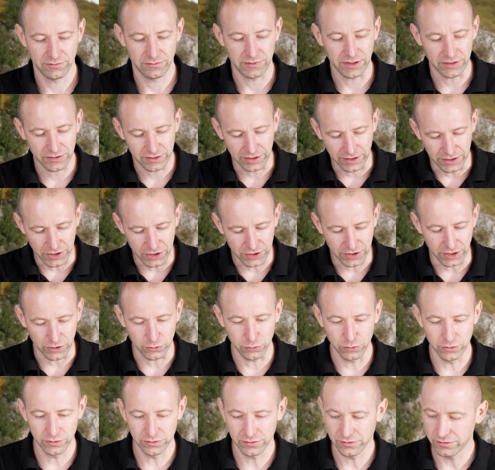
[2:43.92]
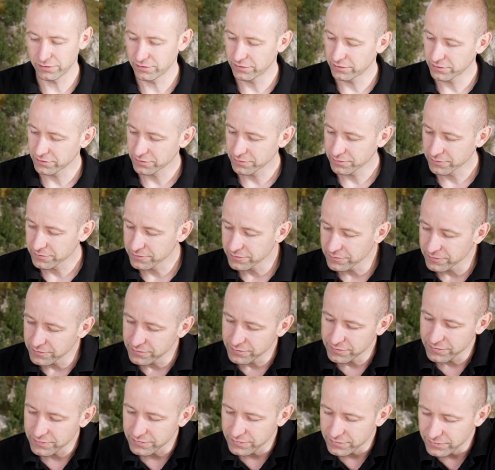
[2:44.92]
So how do you solve this issue?
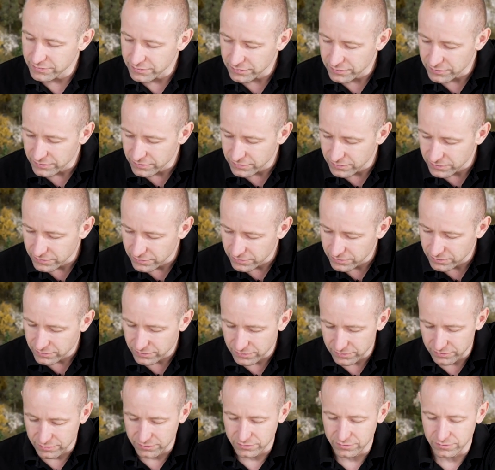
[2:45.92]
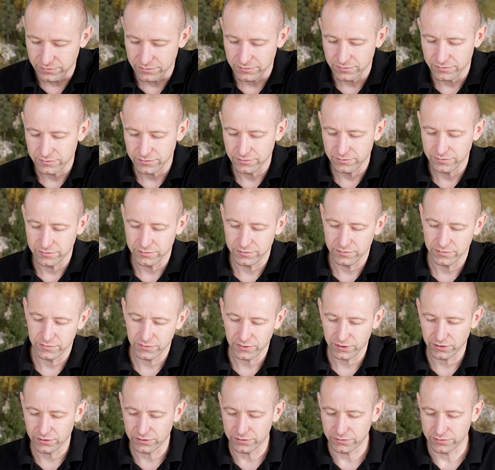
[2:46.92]
Simply connect a mouse
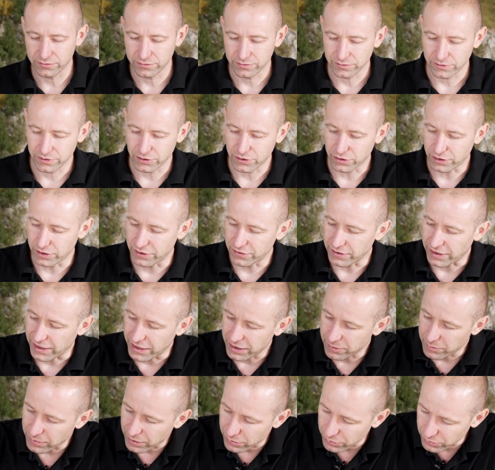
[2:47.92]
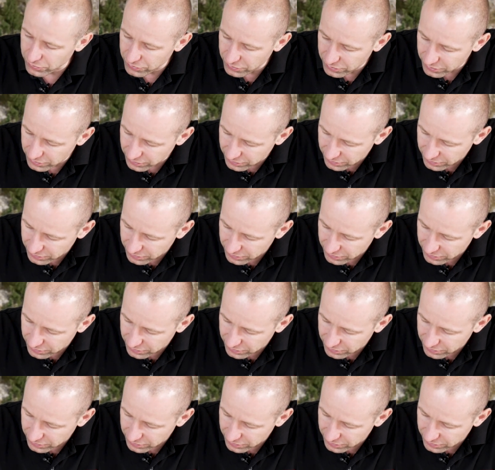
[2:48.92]
with the 1.5 update to the